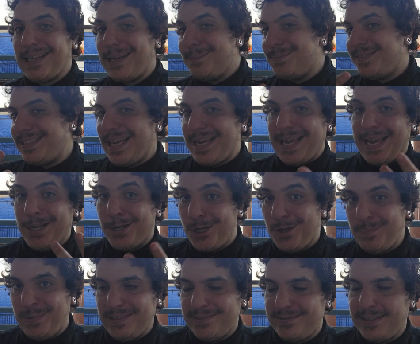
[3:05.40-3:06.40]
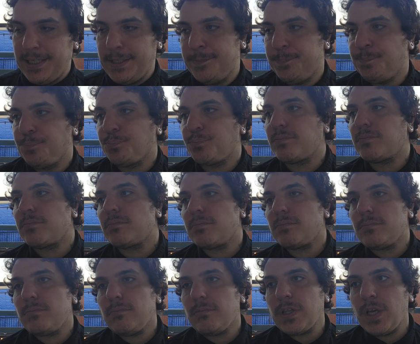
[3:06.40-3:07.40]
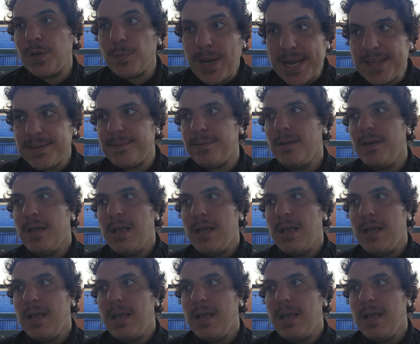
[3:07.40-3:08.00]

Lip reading: I'm saying it could be seen, right?